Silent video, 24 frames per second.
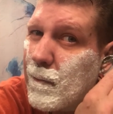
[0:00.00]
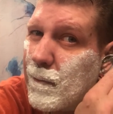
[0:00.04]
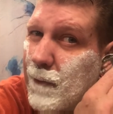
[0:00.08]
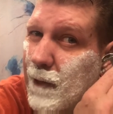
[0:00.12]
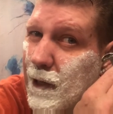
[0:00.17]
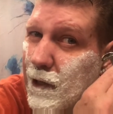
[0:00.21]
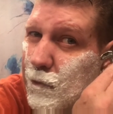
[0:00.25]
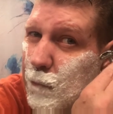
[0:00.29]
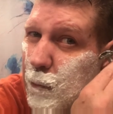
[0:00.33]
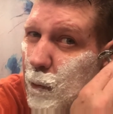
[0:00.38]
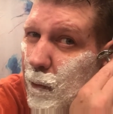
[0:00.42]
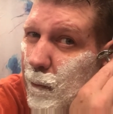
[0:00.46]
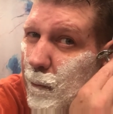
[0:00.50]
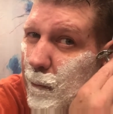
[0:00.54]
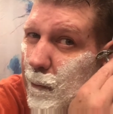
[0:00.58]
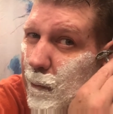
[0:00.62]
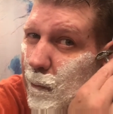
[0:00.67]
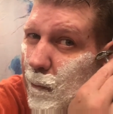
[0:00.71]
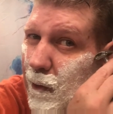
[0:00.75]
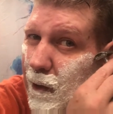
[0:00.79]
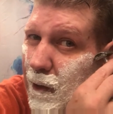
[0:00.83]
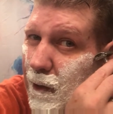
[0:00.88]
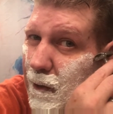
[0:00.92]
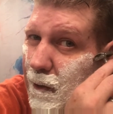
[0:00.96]
That's what we
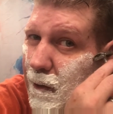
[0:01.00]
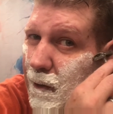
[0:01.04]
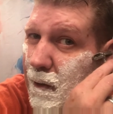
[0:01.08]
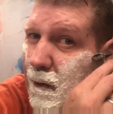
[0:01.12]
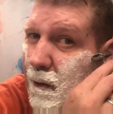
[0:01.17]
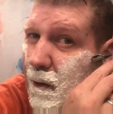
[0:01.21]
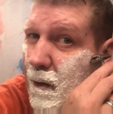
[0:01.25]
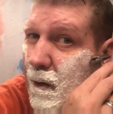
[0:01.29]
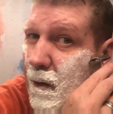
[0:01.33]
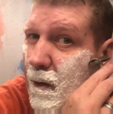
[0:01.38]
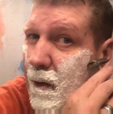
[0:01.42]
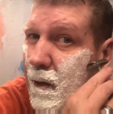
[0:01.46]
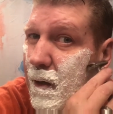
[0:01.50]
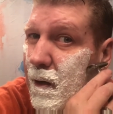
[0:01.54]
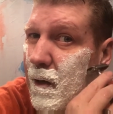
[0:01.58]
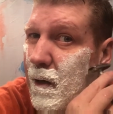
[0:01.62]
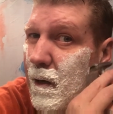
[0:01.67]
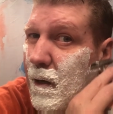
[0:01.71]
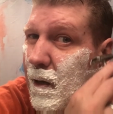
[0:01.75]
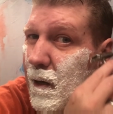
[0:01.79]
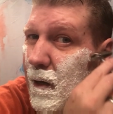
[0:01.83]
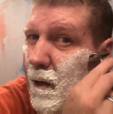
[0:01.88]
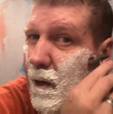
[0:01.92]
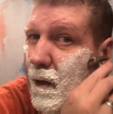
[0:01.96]
want,
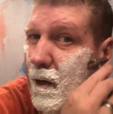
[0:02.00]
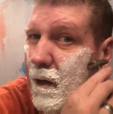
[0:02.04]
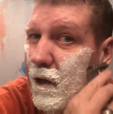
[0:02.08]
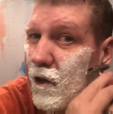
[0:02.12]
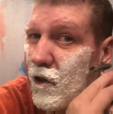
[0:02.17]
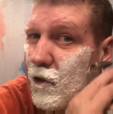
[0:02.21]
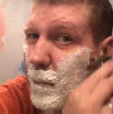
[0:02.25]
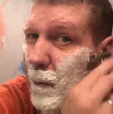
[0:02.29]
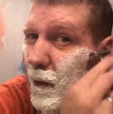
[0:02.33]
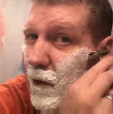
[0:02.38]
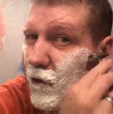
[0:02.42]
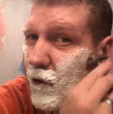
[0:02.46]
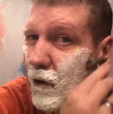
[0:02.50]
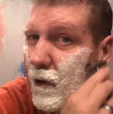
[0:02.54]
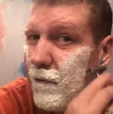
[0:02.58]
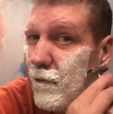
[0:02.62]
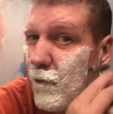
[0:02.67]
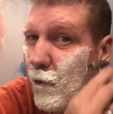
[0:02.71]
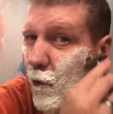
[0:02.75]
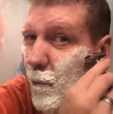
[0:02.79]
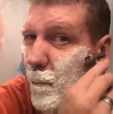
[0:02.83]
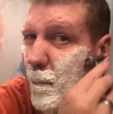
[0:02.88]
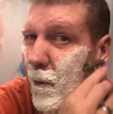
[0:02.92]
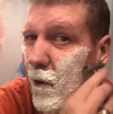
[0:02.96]
especially
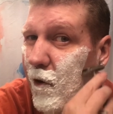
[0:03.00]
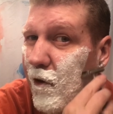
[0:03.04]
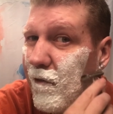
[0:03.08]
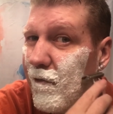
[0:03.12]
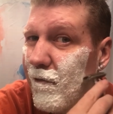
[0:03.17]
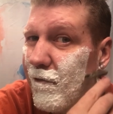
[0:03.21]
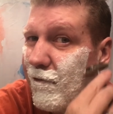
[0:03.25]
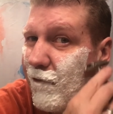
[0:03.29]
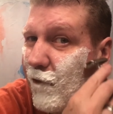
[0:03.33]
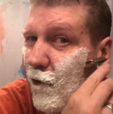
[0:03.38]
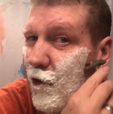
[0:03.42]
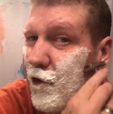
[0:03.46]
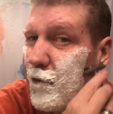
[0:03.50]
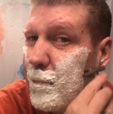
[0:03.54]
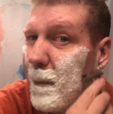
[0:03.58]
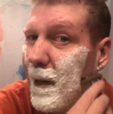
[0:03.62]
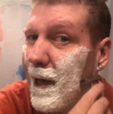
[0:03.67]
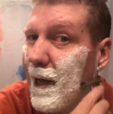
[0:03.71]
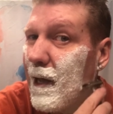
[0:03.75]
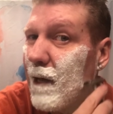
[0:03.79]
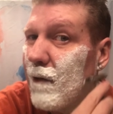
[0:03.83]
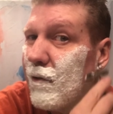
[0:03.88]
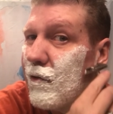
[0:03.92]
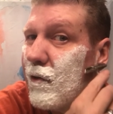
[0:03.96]
for a first
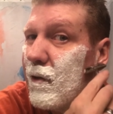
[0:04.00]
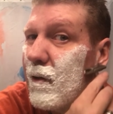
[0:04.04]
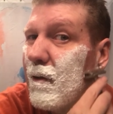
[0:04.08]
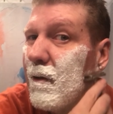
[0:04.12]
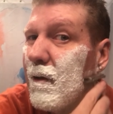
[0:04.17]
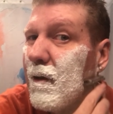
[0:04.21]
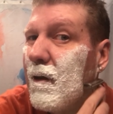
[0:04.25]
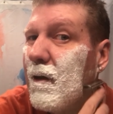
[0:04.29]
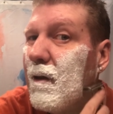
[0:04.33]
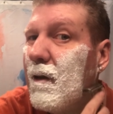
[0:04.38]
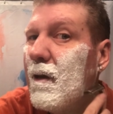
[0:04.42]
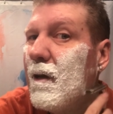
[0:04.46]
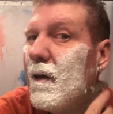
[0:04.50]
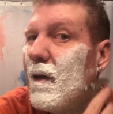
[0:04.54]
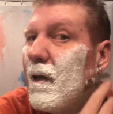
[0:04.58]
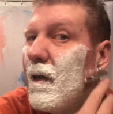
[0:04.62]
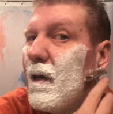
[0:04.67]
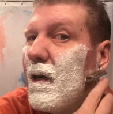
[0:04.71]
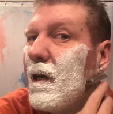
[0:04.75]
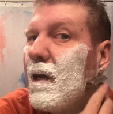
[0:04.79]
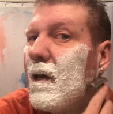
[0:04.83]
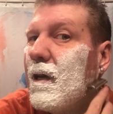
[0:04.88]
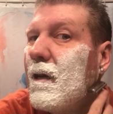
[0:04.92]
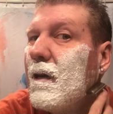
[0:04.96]
pass.
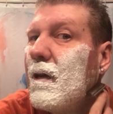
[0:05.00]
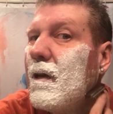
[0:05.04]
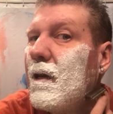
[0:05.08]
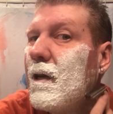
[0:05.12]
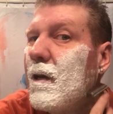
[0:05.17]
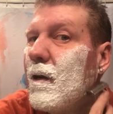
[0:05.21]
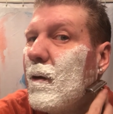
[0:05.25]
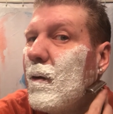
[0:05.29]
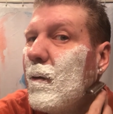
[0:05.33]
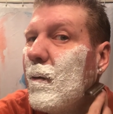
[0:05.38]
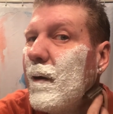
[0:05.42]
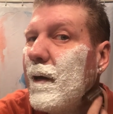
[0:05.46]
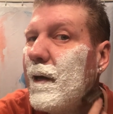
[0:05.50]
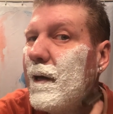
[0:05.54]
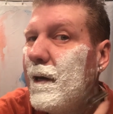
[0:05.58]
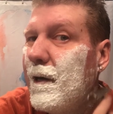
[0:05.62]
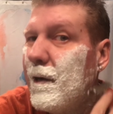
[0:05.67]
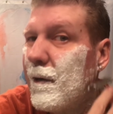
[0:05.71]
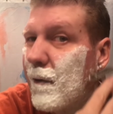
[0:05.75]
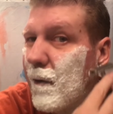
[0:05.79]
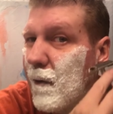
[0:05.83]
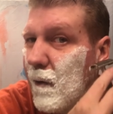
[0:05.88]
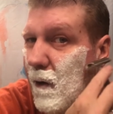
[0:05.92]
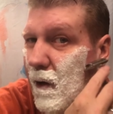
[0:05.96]
You want to
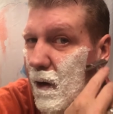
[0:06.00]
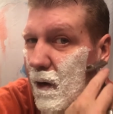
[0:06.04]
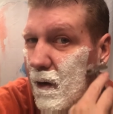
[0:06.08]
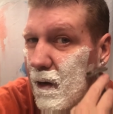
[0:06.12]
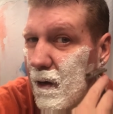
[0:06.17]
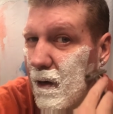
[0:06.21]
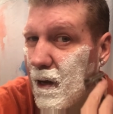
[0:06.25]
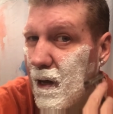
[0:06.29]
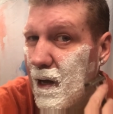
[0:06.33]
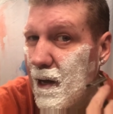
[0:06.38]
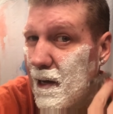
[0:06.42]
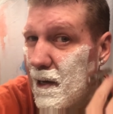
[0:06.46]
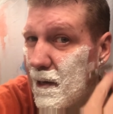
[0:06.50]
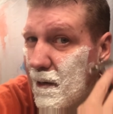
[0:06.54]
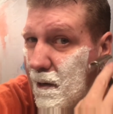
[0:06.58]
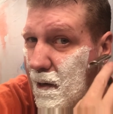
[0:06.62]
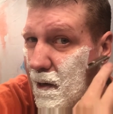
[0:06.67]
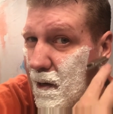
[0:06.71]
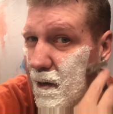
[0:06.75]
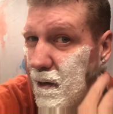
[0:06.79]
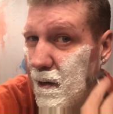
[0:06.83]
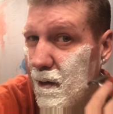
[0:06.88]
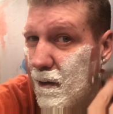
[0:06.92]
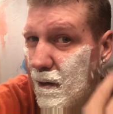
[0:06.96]
hear a lot
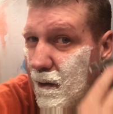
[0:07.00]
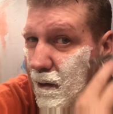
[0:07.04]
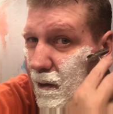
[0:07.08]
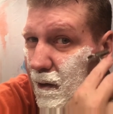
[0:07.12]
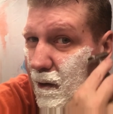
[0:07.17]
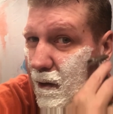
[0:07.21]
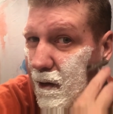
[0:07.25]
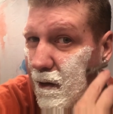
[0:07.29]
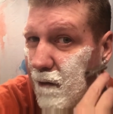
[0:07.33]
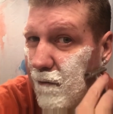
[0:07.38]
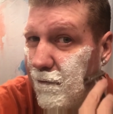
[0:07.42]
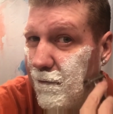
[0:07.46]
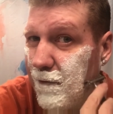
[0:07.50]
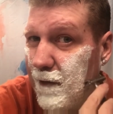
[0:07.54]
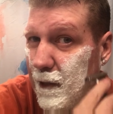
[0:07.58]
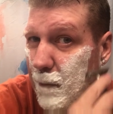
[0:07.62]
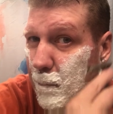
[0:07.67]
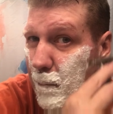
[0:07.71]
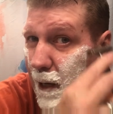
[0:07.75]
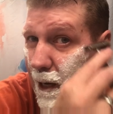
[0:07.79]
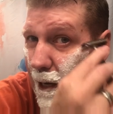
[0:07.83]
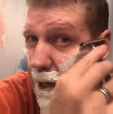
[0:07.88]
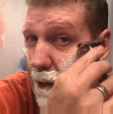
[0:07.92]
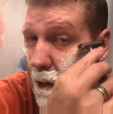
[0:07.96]
of
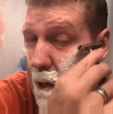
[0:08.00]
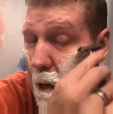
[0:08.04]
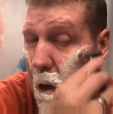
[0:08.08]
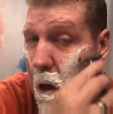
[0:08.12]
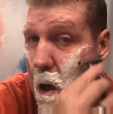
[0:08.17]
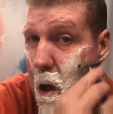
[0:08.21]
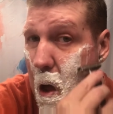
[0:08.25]
feedback.